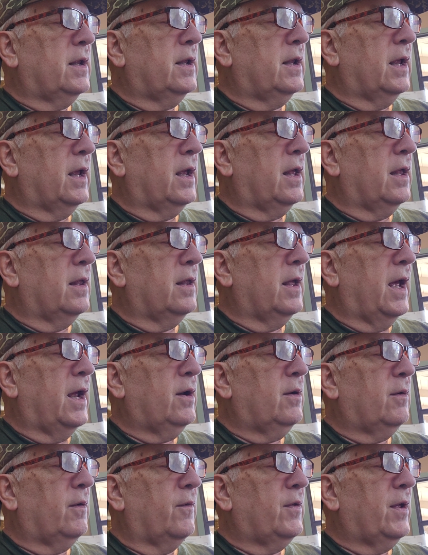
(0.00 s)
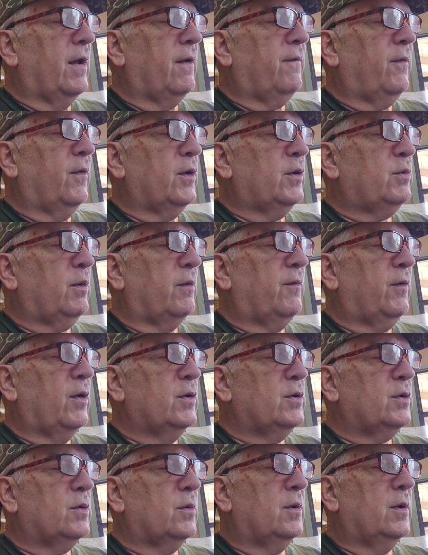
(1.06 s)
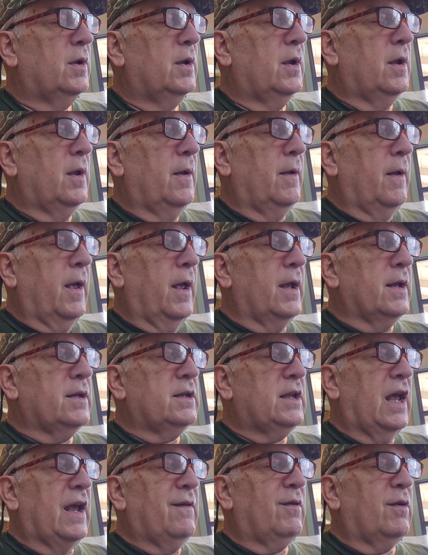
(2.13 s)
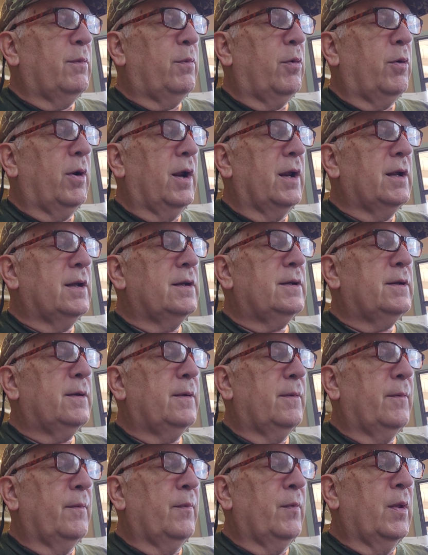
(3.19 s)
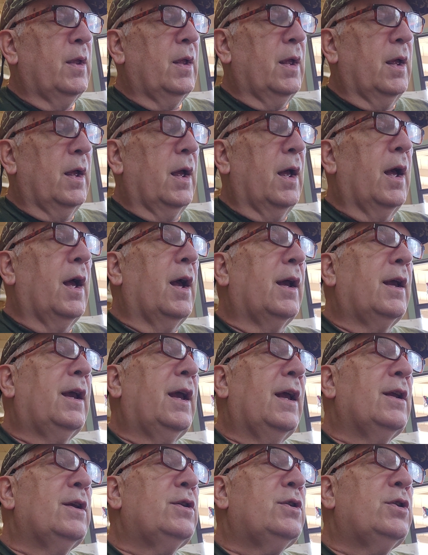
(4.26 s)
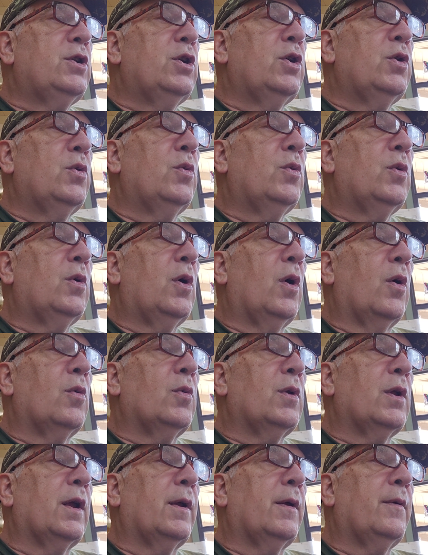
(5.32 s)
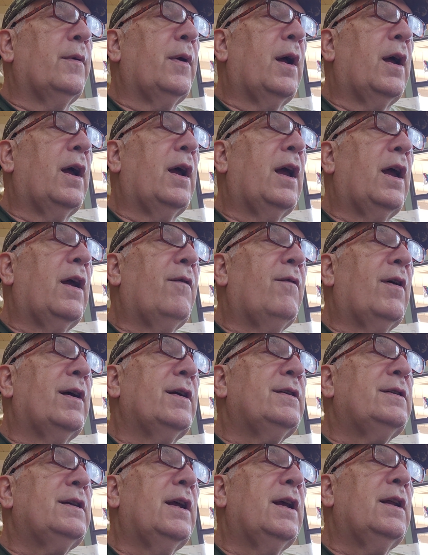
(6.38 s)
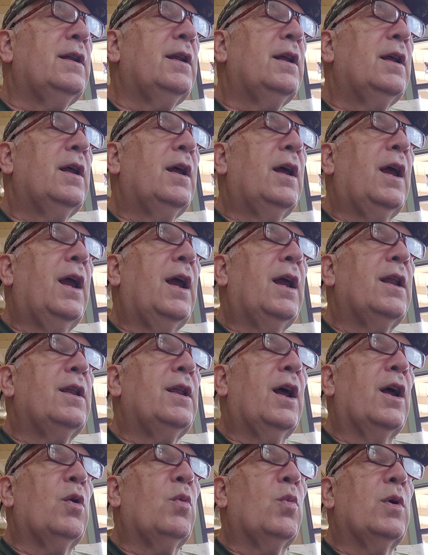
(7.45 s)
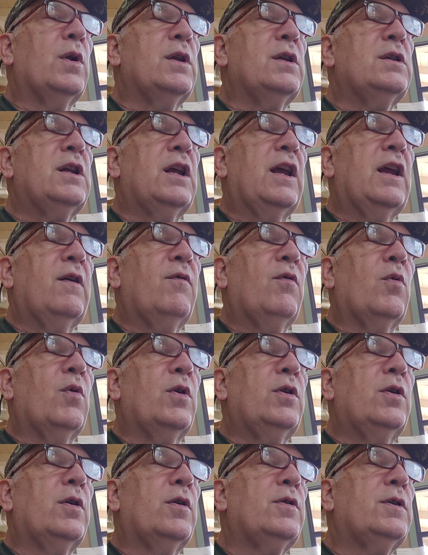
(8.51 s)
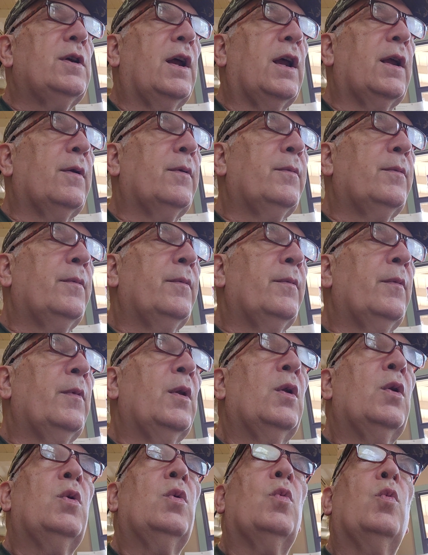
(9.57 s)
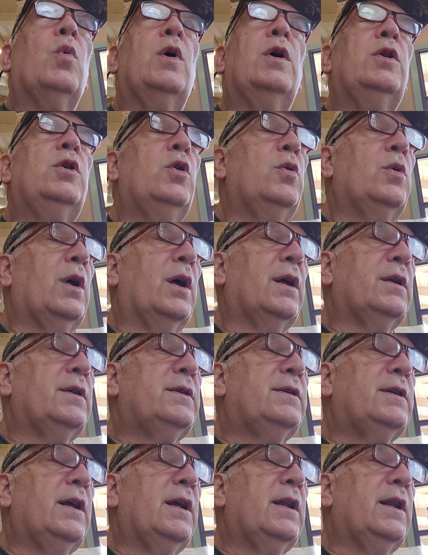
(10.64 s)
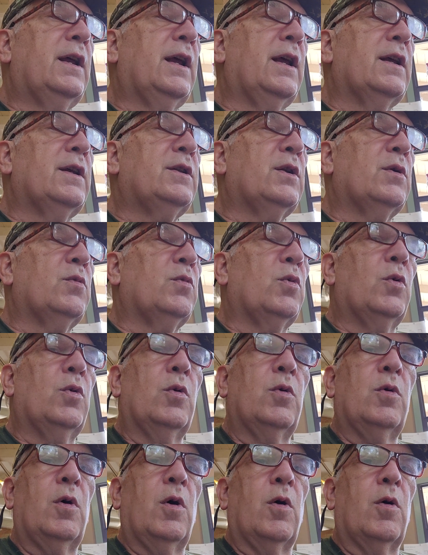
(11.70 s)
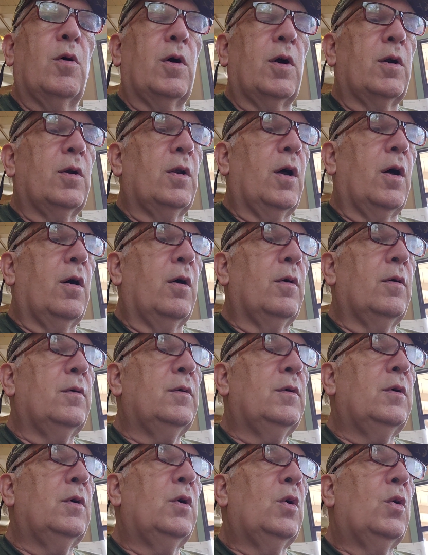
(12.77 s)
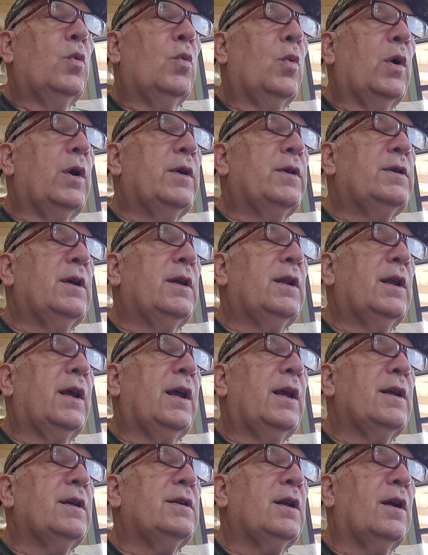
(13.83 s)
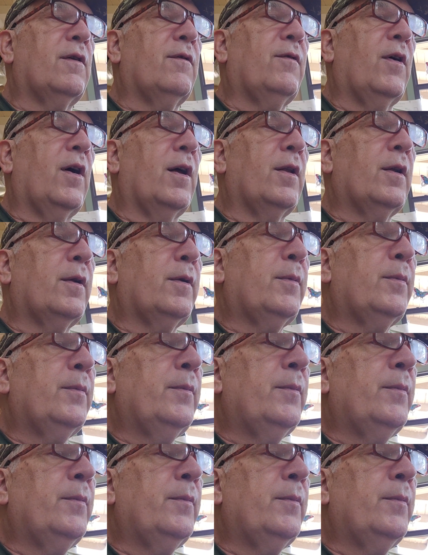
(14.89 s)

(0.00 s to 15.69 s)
the collateral of that first refusal, as David prays, against you only have I sinned and done what is evil in your sight. We do not sin against a rule or a law. We sin against our Father.